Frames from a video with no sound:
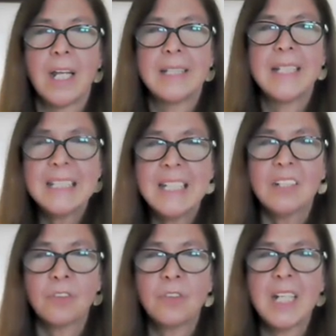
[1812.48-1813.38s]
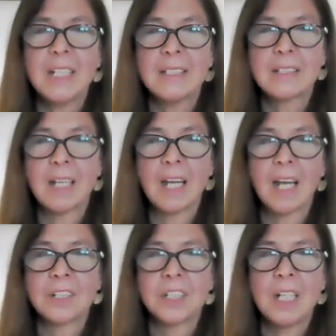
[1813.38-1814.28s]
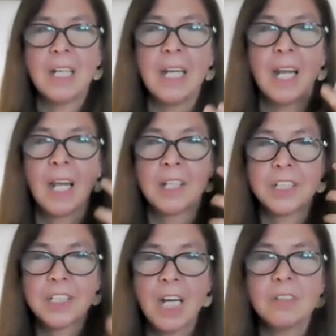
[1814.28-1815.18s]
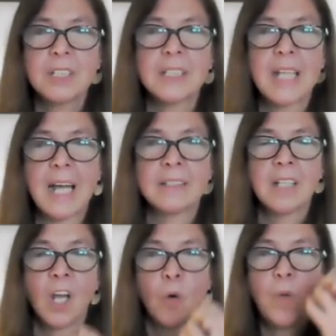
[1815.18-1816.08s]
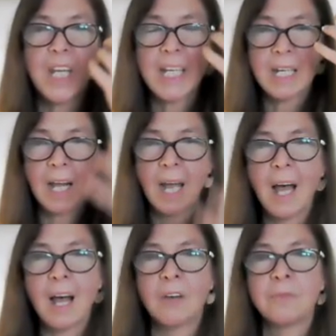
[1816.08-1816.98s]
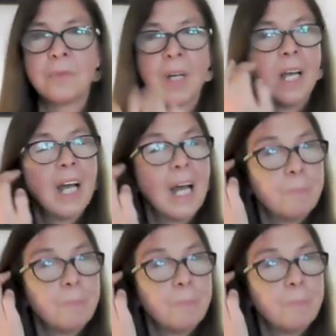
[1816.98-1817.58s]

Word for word: this increase actually shows that we can have a